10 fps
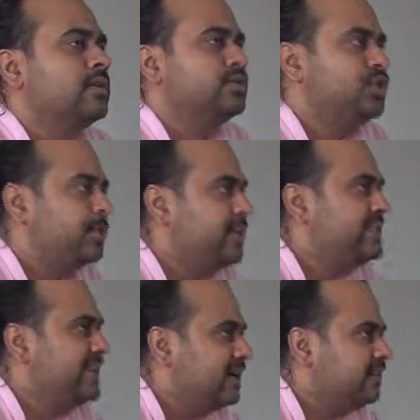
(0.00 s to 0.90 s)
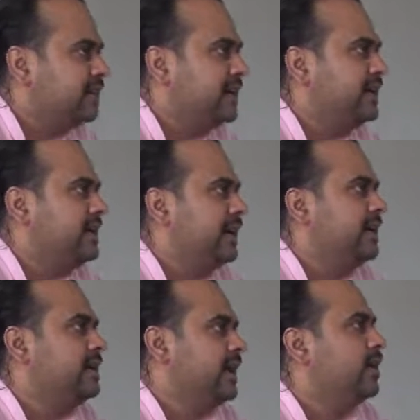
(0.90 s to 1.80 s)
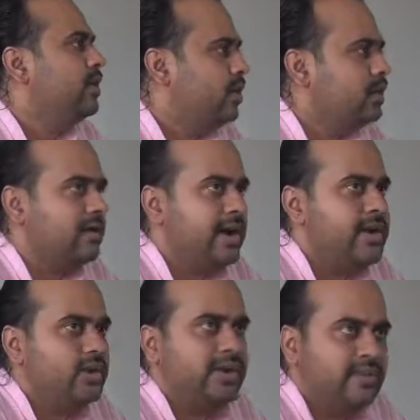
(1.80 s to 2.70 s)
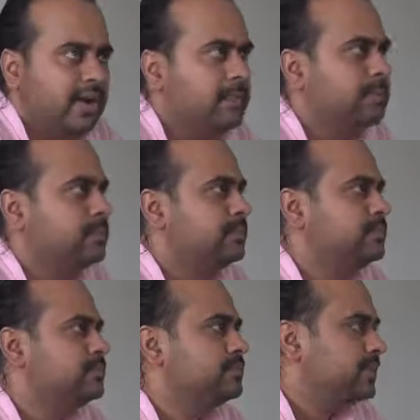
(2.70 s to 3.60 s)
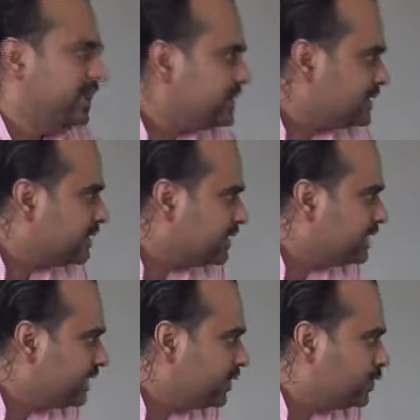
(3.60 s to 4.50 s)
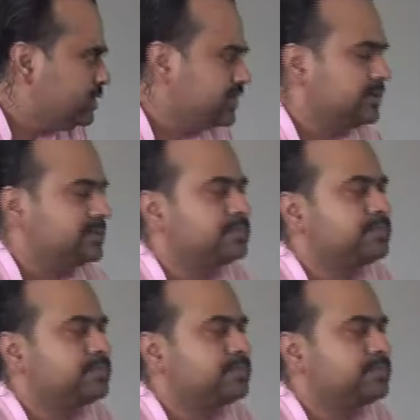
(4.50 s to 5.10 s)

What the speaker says: should be self-content and not try to develop? Yes, is that the question?